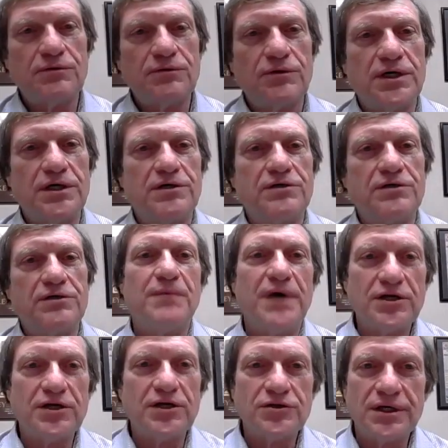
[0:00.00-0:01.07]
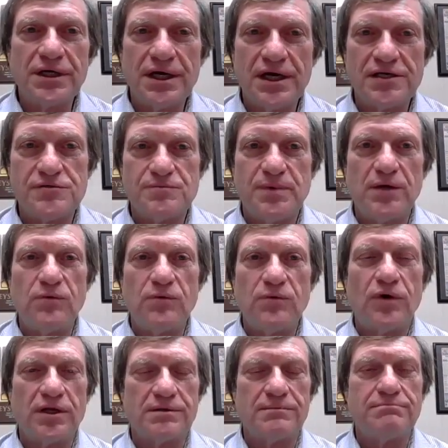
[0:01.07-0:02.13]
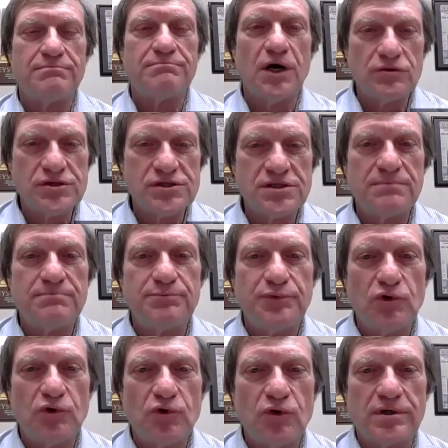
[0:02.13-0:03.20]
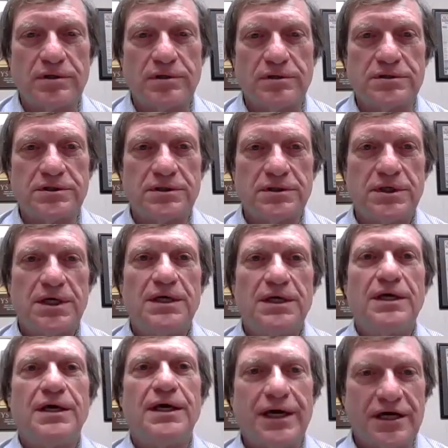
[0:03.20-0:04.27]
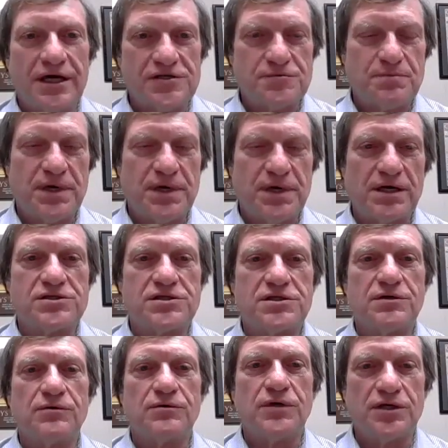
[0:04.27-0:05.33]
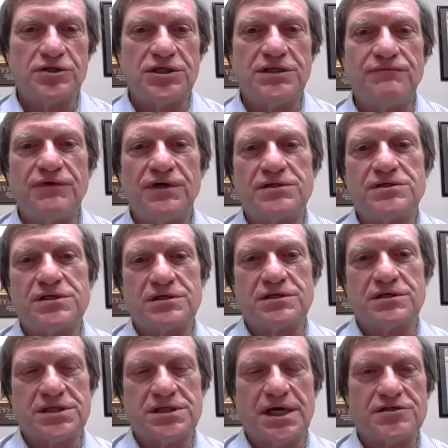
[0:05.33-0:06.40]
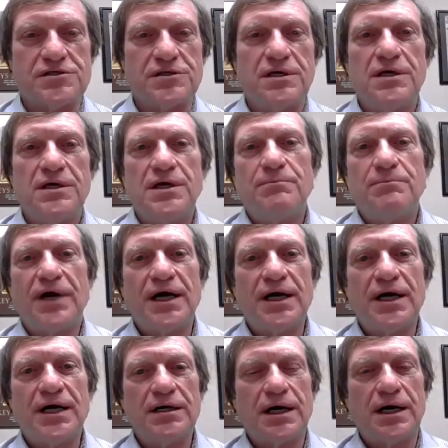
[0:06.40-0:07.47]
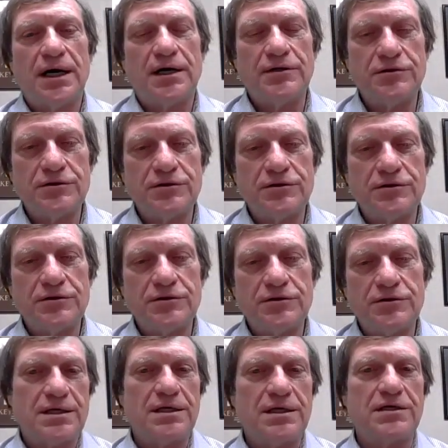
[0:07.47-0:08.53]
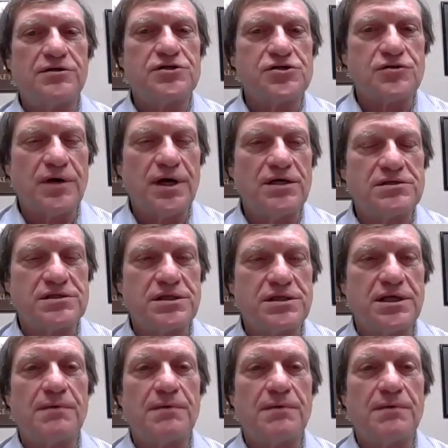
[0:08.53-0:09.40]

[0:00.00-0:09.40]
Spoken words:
career, the mentoring has been one of the most important aspects to achieving success. By understanding constraints